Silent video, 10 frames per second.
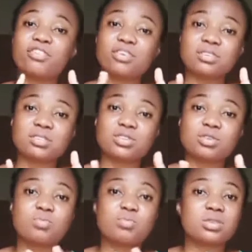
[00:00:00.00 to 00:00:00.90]
first
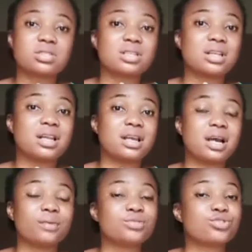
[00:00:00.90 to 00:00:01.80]
you must learn
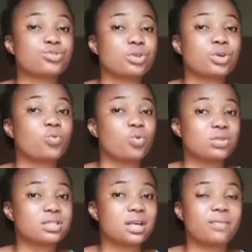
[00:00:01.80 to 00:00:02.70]
how to drink
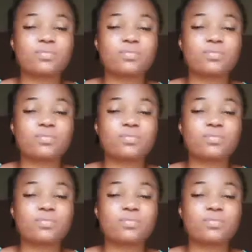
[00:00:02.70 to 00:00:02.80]
water